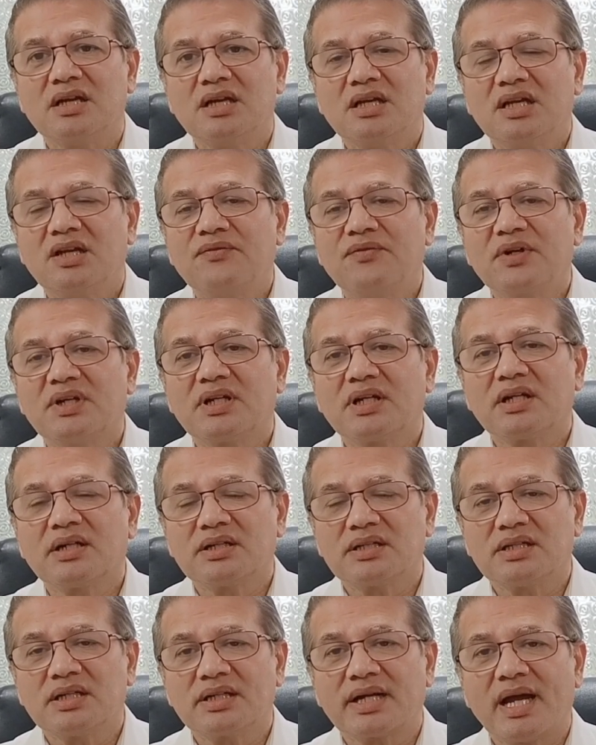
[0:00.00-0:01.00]
if
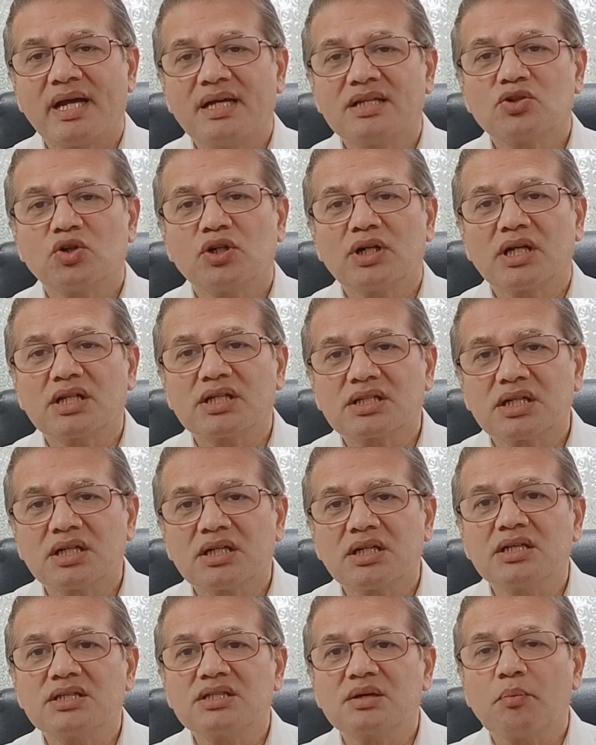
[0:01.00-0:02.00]
it relies on
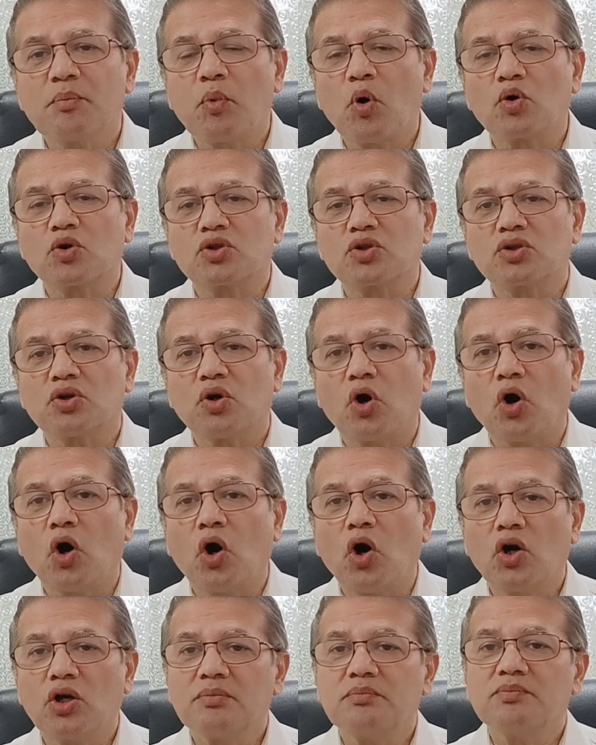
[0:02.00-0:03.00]
external support,
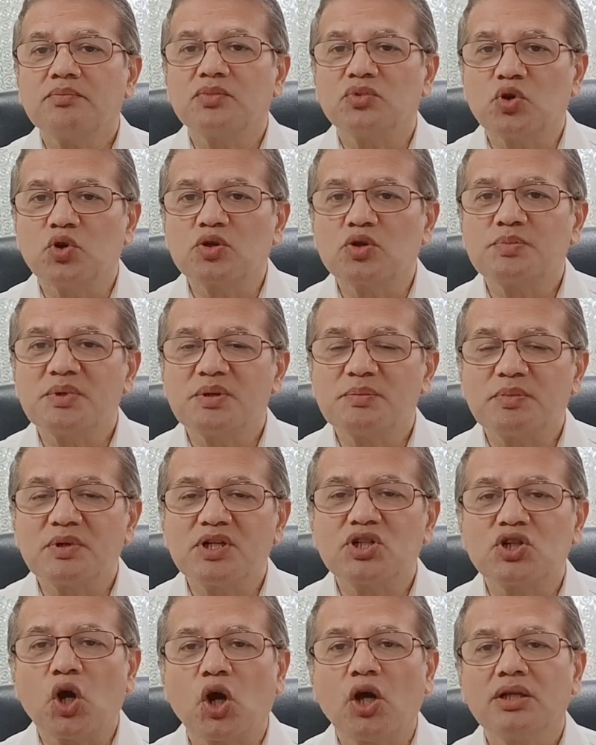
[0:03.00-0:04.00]
or those people
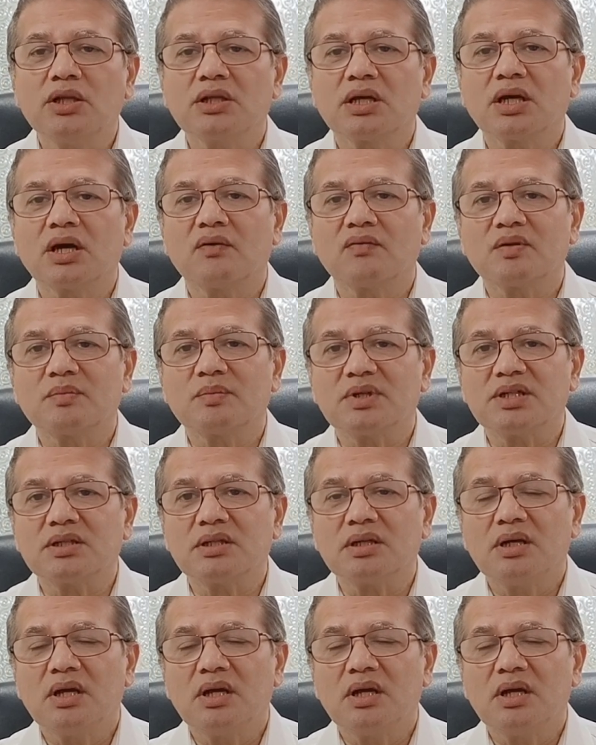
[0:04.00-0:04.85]
join the government,